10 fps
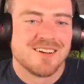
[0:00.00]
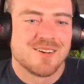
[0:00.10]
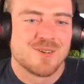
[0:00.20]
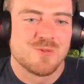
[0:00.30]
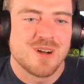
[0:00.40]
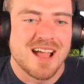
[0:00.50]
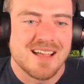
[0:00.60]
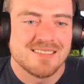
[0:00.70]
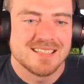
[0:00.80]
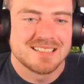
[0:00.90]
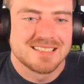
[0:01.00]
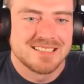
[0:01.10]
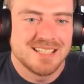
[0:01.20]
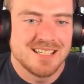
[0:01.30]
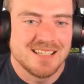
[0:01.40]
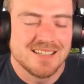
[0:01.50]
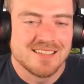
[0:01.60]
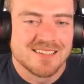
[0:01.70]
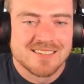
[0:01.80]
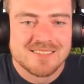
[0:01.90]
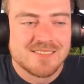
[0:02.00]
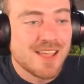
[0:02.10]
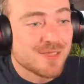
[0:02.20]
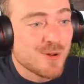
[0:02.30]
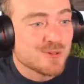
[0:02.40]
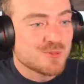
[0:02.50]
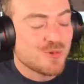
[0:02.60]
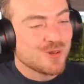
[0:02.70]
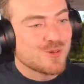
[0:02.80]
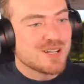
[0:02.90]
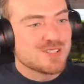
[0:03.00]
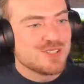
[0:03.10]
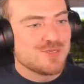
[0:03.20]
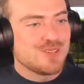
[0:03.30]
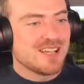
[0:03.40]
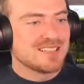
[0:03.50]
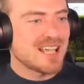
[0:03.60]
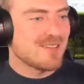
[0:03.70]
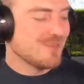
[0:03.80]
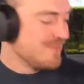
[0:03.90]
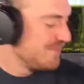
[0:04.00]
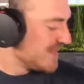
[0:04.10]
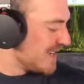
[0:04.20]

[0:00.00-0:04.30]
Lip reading: All right, let's see. Yeah, throw up some more questions if you guys have them.